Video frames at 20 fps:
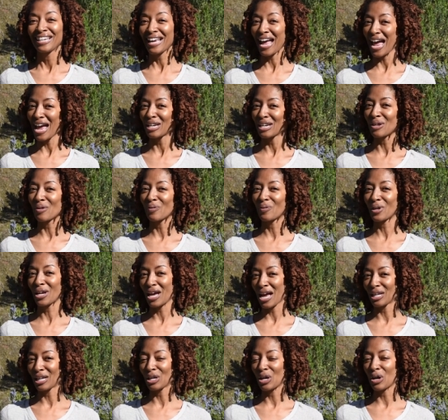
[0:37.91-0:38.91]
kind of
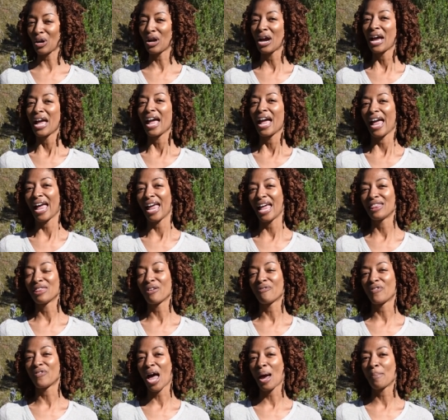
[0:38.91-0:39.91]
color and
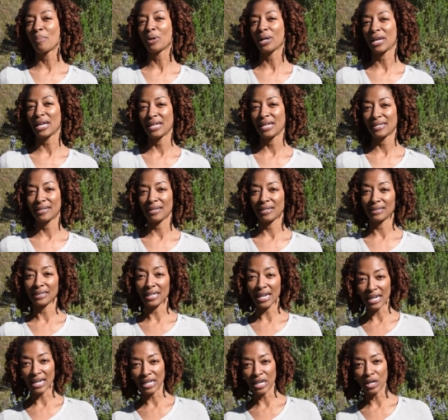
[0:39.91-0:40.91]
the fabric is a
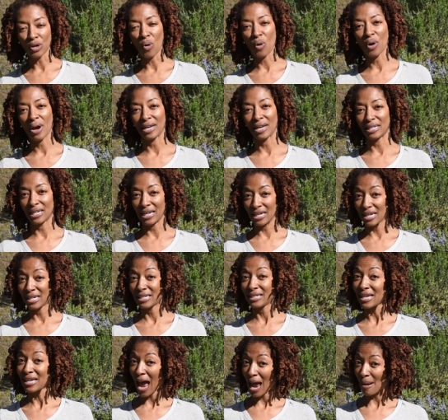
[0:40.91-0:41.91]
linen or a
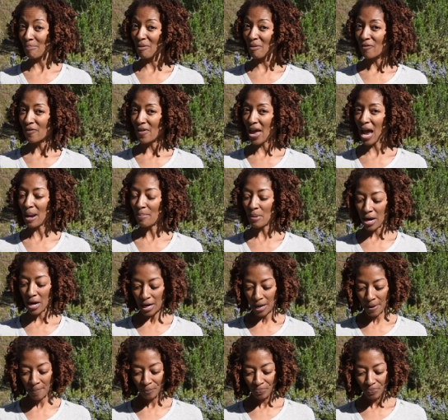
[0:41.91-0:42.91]
linen type of fabric